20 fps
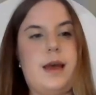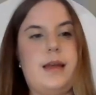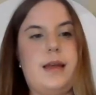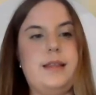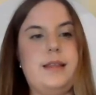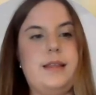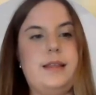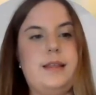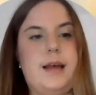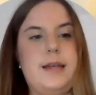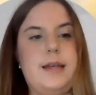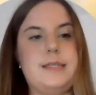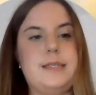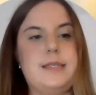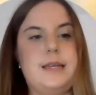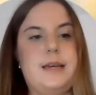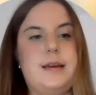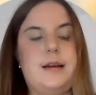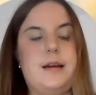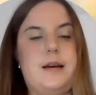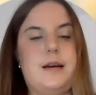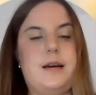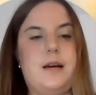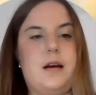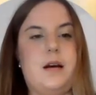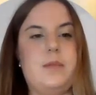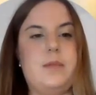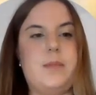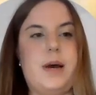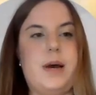And then lastly,
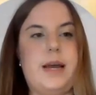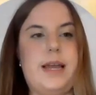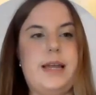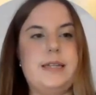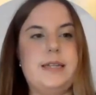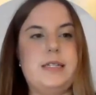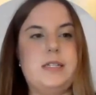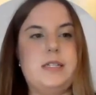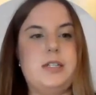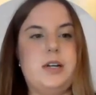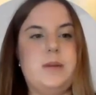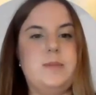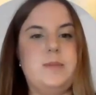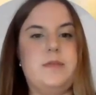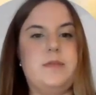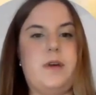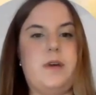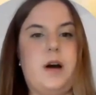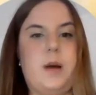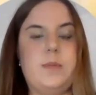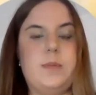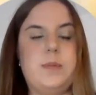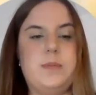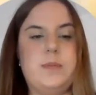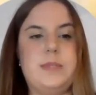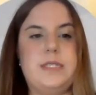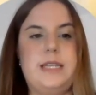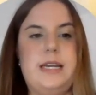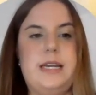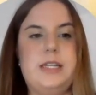on my end, in terms of
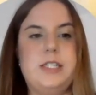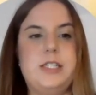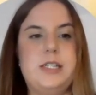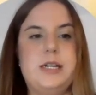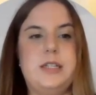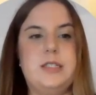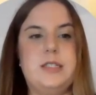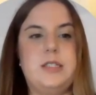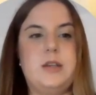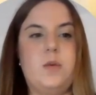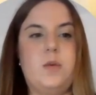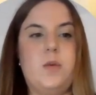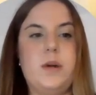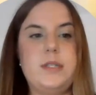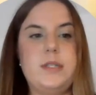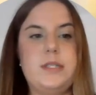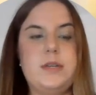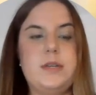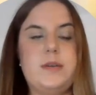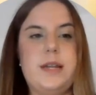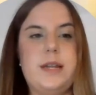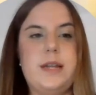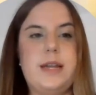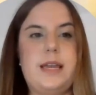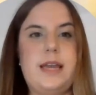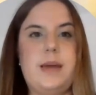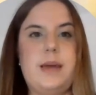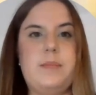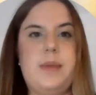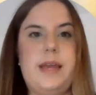optimization, so once you get a
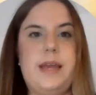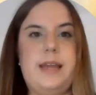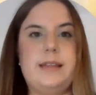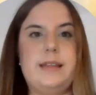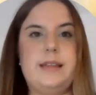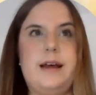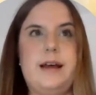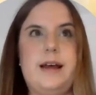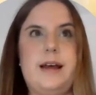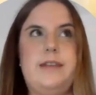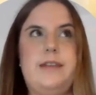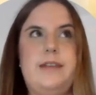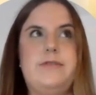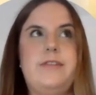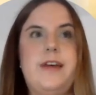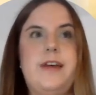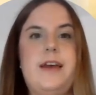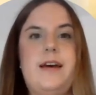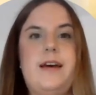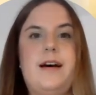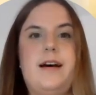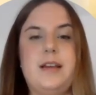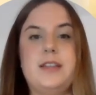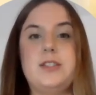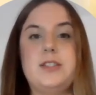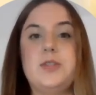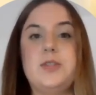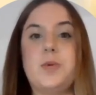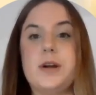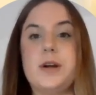campaign live,
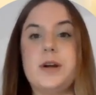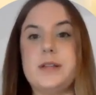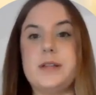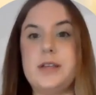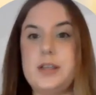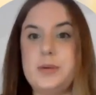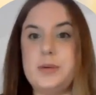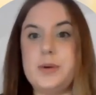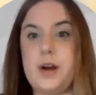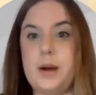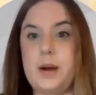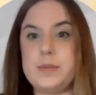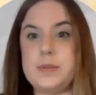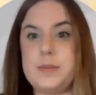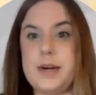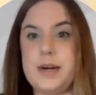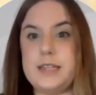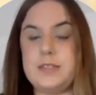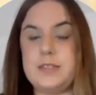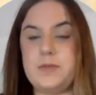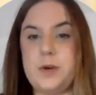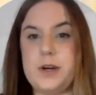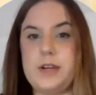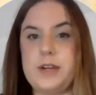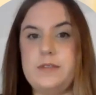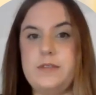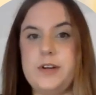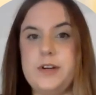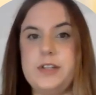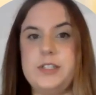historically you would optimize for
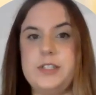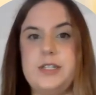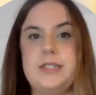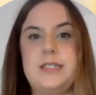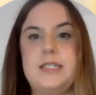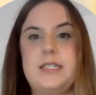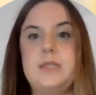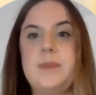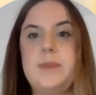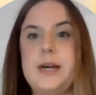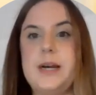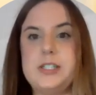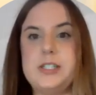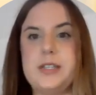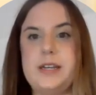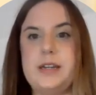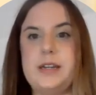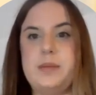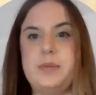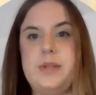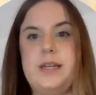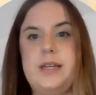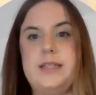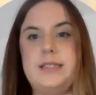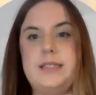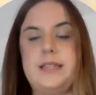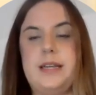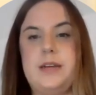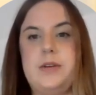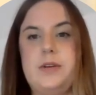conversions, especially in a
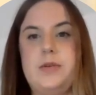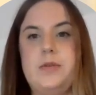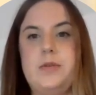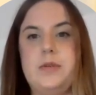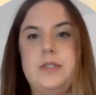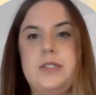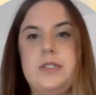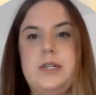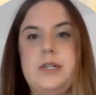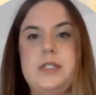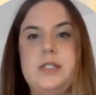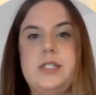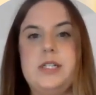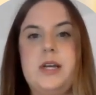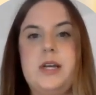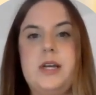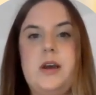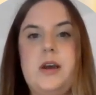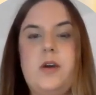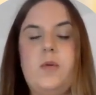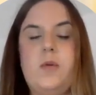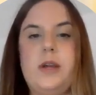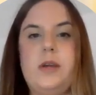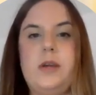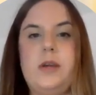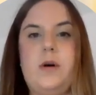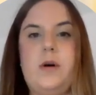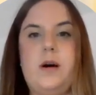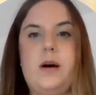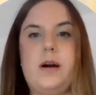place like Google Search, where
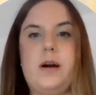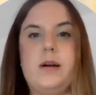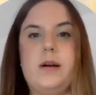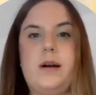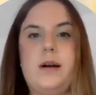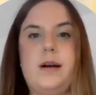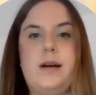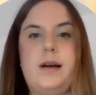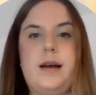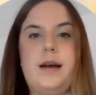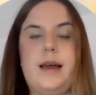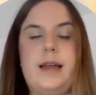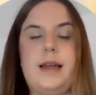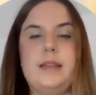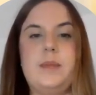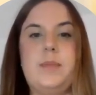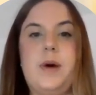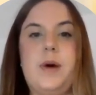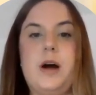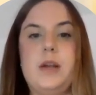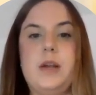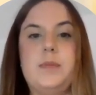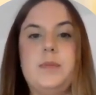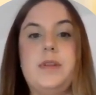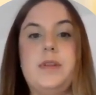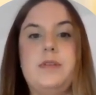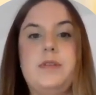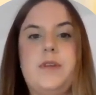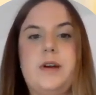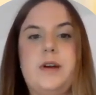you are at the bottom of
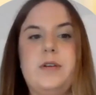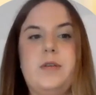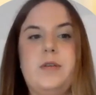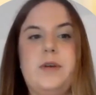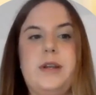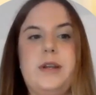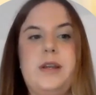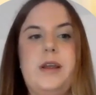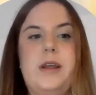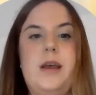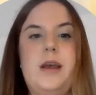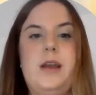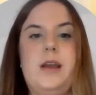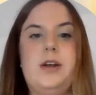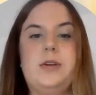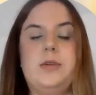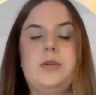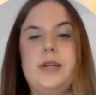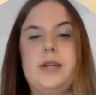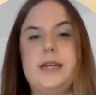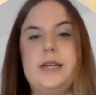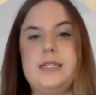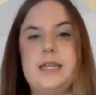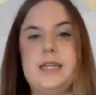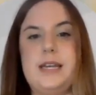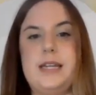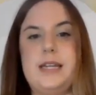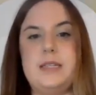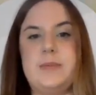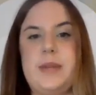the funnel and you're looking to
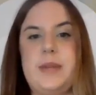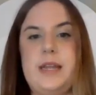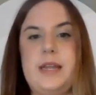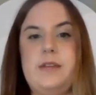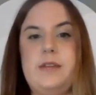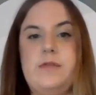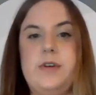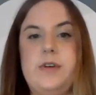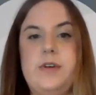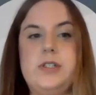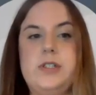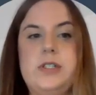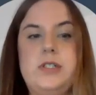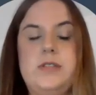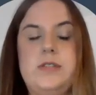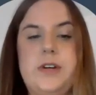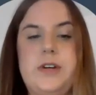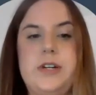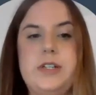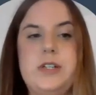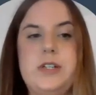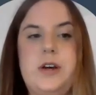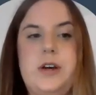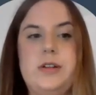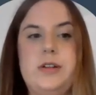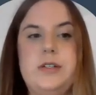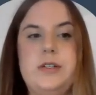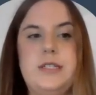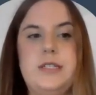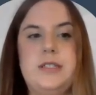get as many conversions for your
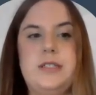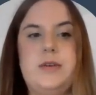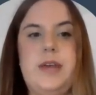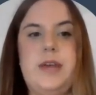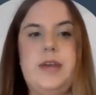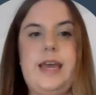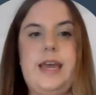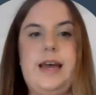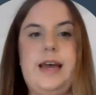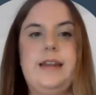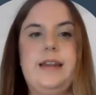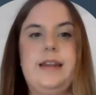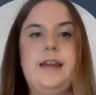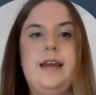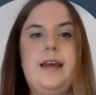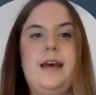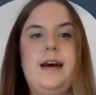dollars as you can.